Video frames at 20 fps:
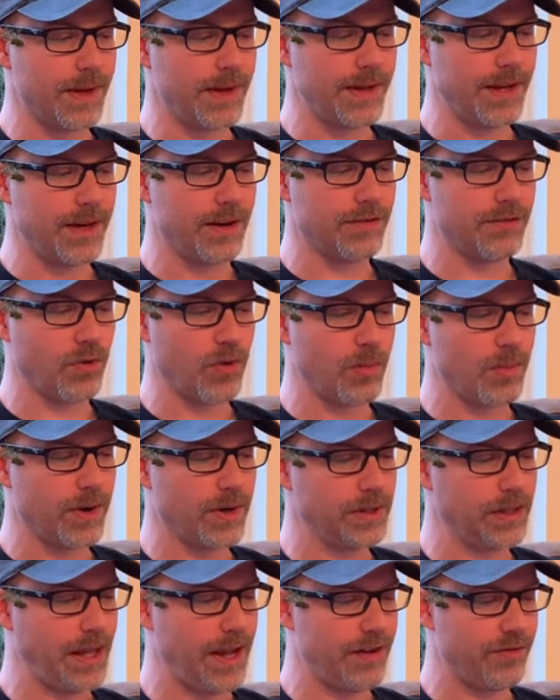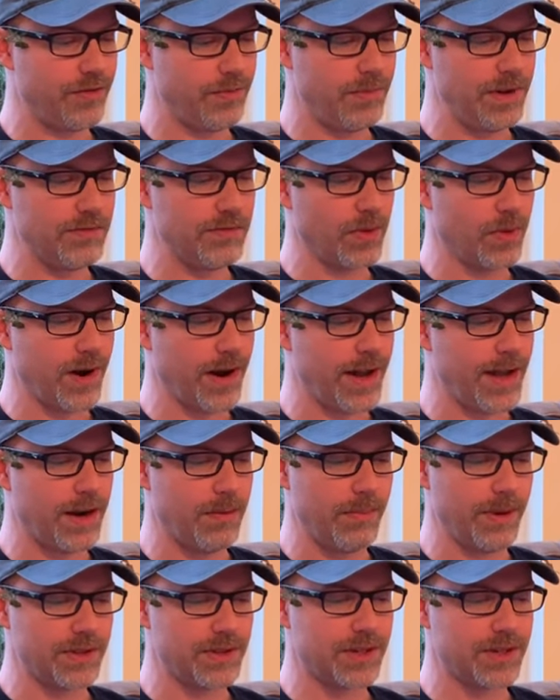In a former life, before I had a
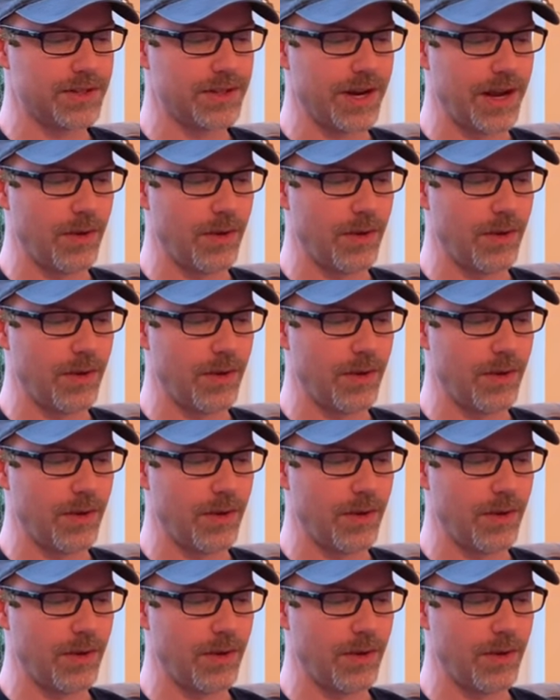business,